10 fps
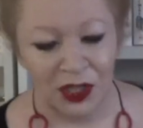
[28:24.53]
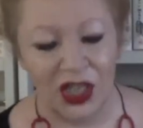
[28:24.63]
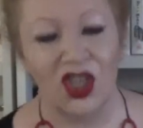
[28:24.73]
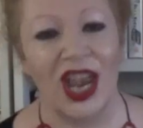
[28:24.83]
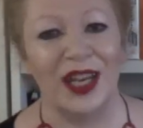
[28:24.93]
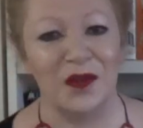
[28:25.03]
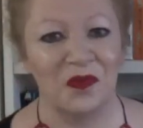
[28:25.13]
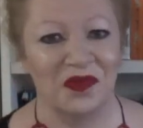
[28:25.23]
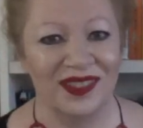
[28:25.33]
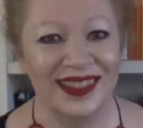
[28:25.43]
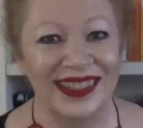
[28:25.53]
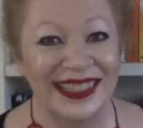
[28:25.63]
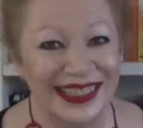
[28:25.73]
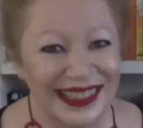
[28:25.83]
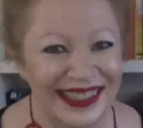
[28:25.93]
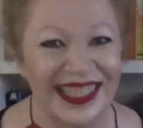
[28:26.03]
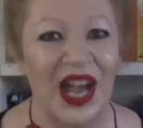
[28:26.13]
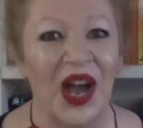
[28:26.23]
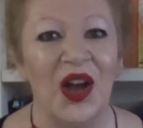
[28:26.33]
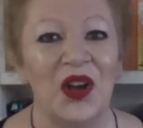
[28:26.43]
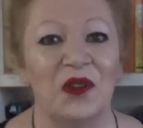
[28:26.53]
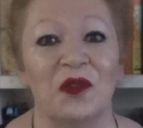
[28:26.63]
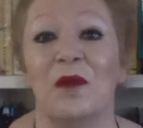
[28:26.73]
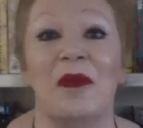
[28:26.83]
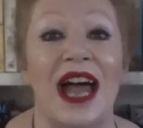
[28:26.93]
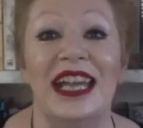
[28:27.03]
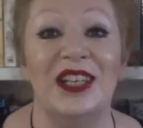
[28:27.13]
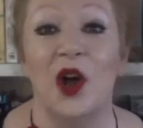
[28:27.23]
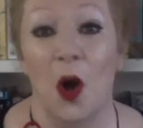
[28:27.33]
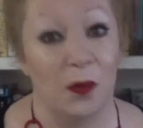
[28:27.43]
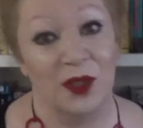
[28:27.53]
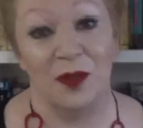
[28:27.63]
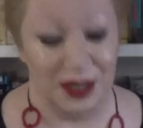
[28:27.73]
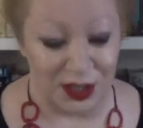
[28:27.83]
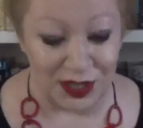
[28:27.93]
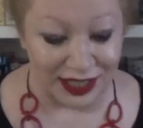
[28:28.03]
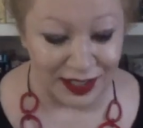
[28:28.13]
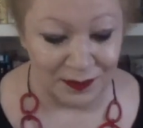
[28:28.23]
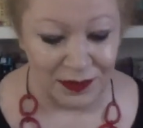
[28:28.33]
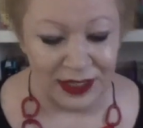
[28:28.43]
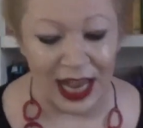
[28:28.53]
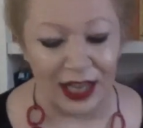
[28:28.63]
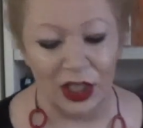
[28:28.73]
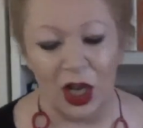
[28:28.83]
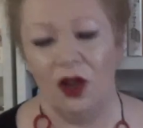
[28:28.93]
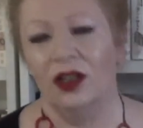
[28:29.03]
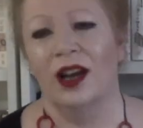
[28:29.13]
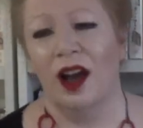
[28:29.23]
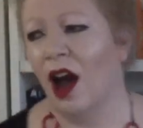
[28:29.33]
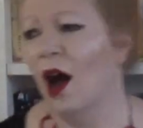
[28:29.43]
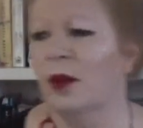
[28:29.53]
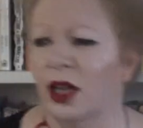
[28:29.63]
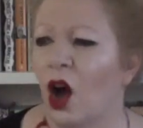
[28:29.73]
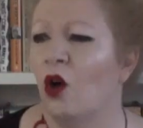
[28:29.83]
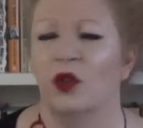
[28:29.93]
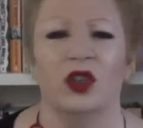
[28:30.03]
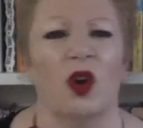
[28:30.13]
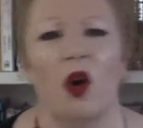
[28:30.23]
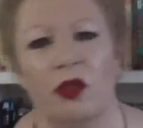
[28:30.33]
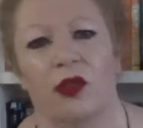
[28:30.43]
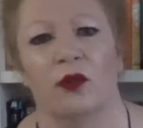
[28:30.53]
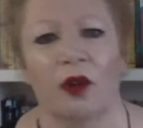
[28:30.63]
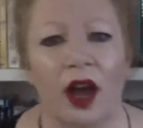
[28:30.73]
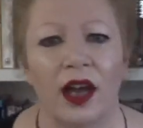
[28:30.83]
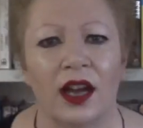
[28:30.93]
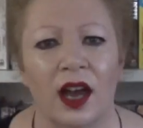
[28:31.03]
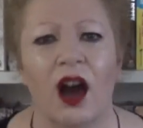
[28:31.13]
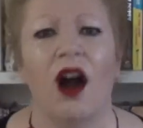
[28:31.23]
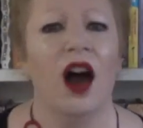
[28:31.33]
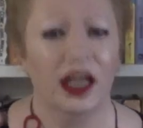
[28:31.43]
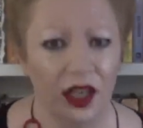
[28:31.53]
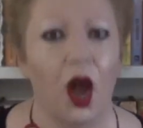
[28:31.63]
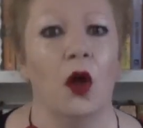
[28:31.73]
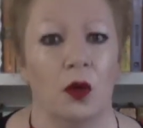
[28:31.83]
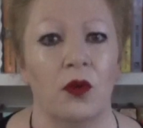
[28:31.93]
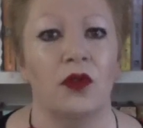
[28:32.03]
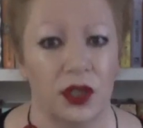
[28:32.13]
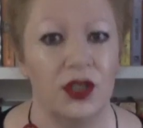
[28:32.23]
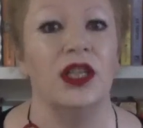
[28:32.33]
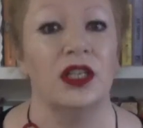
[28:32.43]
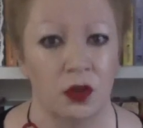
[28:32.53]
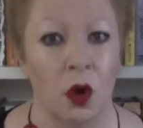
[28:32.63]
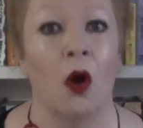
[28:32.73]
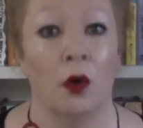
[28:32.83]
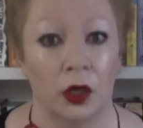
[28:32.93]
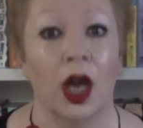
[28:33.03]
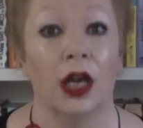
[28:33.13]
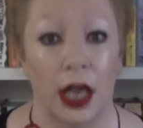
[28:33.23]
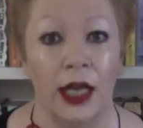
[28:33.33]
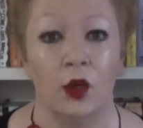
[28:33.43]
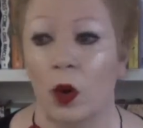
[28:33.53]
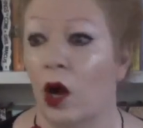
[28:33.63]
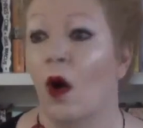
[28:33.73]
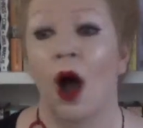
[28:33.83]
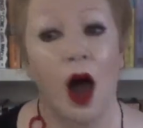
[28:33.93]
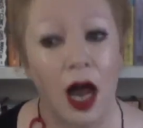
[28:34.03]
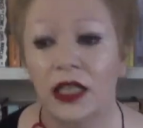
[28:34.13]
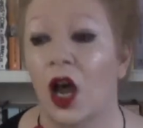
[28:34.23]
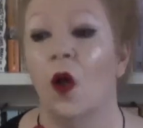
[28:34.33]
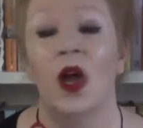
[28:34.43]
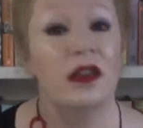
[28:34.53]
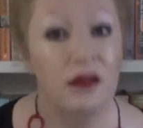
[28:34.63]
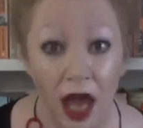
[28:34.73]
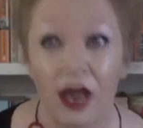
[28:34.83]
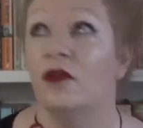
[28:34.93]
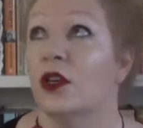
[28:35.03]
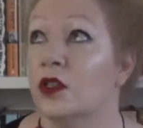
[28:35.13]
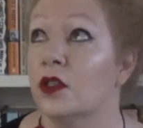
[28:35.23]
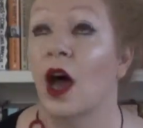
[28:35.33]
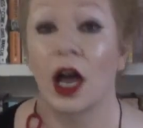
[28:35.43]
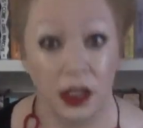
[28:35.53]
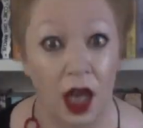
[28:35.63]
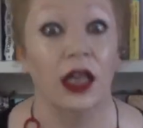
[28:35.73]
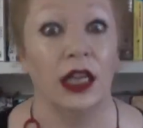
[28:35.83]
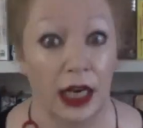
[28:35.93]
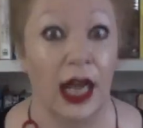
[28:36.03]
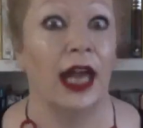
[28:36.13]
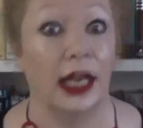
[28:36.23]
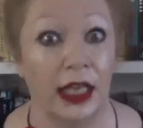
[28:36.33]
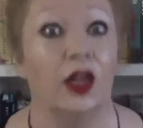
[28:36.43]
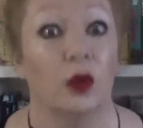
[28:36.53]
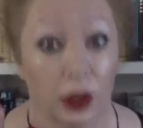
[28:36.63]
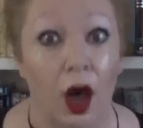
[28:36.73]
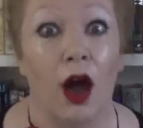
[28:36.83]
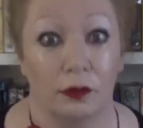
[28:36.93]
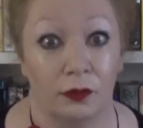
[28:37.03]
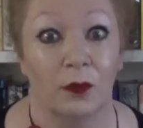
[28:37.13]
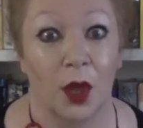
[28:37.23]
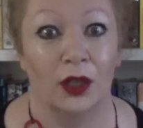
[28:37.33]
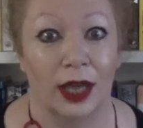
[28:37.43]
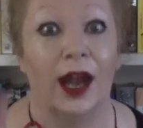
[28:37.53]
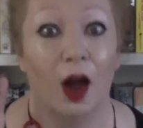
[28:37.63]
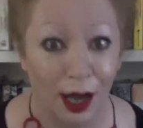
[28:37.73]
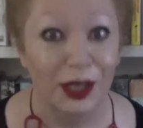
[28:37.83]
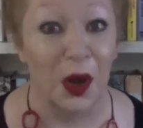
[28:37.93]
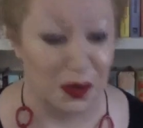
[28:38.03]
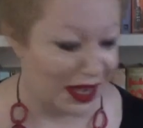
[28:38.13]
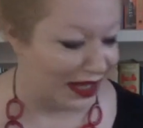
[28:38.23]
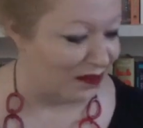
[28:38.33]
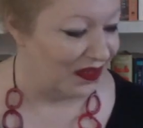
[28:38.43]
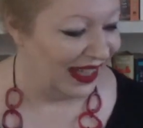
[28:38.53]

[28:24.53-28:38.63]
10. Remain optimistic. Now, you know, I'm an old goth, right? I know this is not going to end well. I know none of us are going to get out of here alive. Okay, I know that.